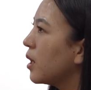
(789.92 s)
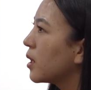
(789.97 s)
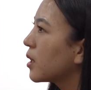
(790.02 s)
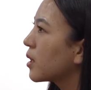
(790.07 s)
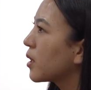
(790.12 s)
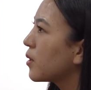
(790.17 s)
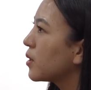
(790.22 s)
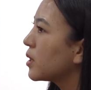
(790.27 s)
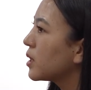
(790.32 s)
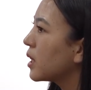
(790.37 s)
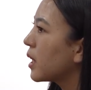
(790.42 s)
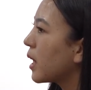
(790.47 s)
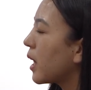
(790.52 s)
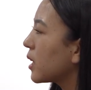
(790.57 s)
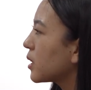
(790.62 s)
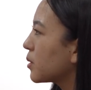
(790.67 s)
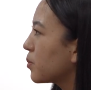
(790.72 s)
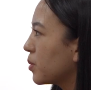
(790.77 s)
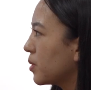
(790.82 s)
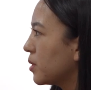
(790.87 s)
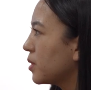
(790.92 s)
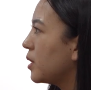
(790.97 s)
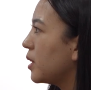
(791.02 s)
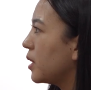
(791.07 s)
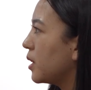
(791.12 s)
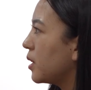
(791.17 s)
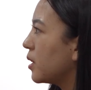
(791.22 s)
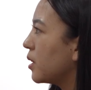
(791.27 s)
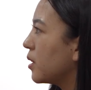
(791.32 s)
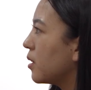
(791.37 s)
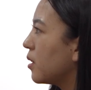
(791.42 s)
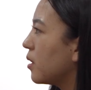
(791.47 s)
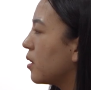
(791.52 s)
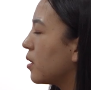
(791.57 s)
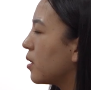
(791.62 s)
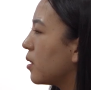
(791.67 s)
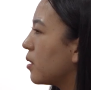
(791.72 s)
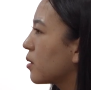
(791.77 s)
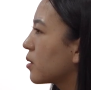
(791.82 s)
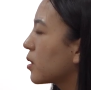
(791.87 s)
currently, as per the
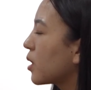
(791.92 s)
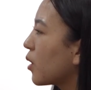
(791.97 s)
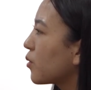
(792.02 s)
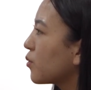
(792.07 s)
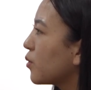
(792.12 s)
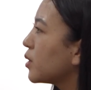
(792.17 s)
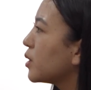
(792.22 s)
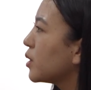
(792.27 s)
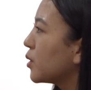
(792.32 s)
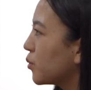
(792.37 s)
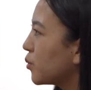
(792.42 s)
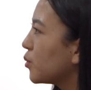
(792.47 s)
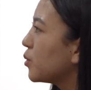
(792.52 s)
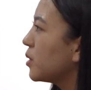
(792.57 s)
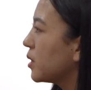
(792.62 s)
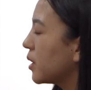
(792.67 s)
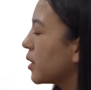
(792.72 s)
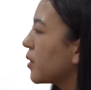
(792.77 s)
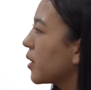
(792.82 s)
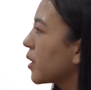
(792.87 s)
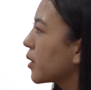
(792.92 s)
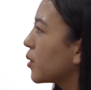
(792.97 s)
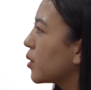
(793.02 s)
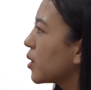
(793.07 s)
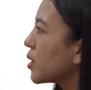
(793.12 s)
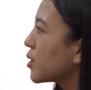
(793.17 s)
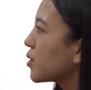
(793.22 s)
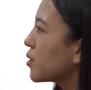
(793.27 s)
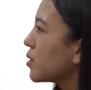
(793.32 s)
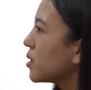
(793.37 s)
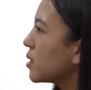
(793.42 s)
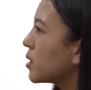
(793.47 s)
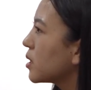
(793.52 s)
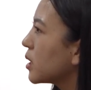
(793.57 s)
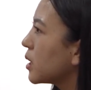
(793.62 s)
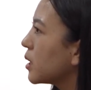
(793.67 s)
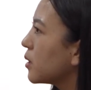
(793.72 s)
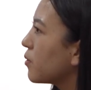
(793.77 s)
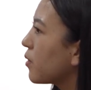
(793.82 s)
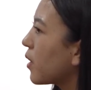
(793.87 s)
crowdfunding rules and regulations,
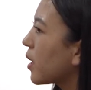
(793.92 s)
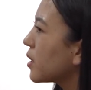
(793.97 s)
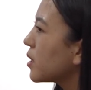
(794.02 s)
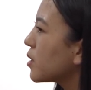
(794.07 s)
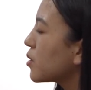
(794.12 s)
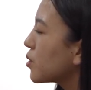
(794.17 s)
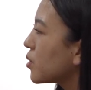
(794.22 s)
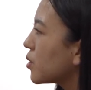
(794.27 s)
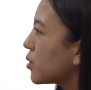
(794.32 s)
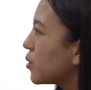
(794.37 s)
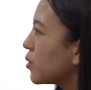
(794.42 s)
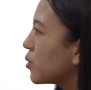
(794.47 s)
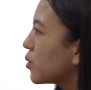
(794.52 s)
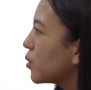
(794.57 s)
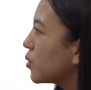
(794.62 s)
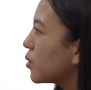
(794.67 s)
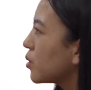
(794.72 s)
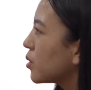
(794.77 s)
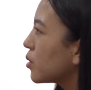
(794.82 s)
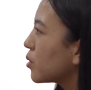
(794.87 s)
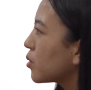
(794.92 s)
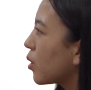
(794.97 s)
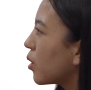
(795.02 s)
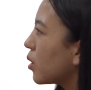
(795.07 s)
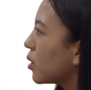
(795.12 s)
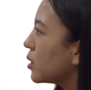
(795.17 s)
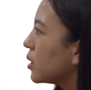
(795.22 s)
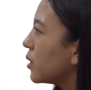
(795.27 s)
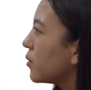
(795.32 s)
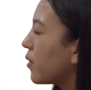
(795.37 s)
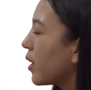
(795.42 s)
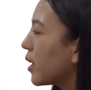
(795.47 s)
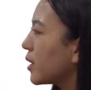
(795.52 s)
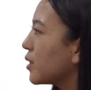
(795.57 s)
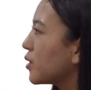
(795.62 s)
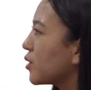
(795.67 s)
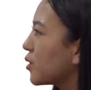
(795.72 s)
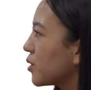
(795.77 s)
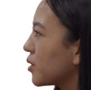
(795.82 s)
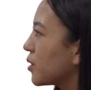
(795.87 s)
the financial institutions or the
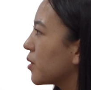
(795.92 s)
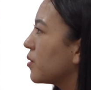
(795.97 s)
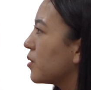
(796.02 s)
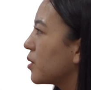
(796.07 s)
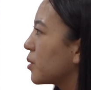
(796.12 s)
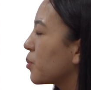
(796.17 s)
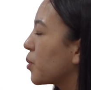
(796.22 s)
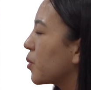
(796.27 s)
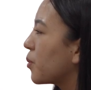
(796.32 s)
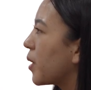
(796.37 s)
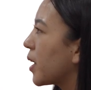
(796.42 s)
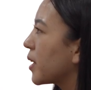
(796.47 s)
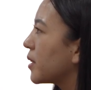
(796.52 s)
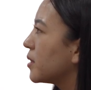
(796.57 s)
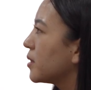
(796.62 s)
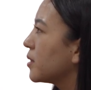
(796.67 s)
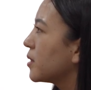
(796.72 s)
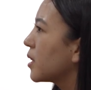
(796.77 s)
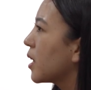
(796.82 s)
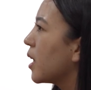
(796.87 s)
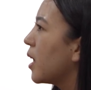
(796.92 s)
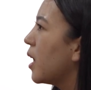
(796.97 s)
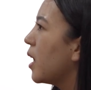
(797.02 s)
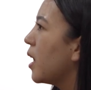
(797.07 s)
financial service providers